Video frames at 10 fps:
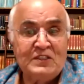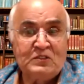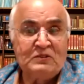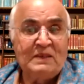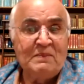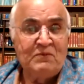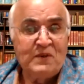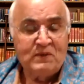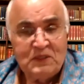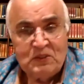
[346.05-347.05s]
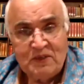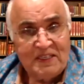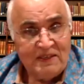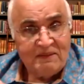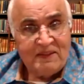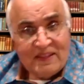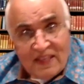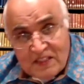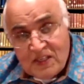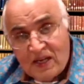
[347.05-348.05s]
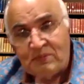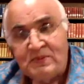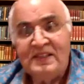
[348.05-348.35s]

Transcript: to come and work with you and leave their jobs.